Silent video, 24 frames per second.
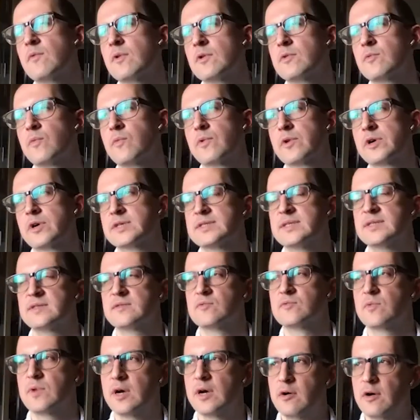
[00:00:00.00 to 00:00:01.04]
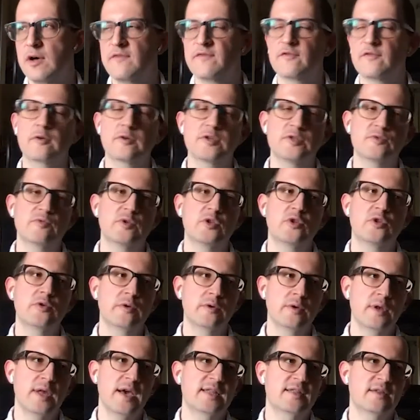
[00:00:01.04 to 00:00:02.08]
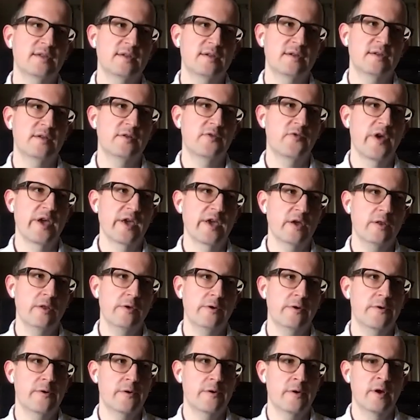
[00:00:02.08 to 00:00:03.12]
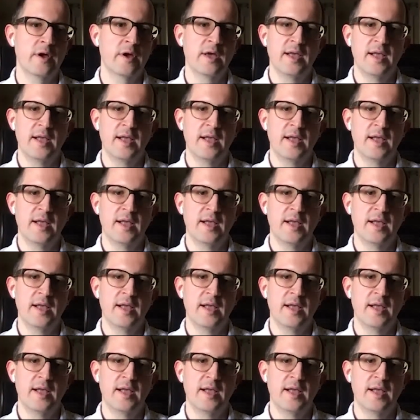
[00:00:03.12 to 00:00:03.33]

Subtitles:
what works as well, of course, we do like the regular,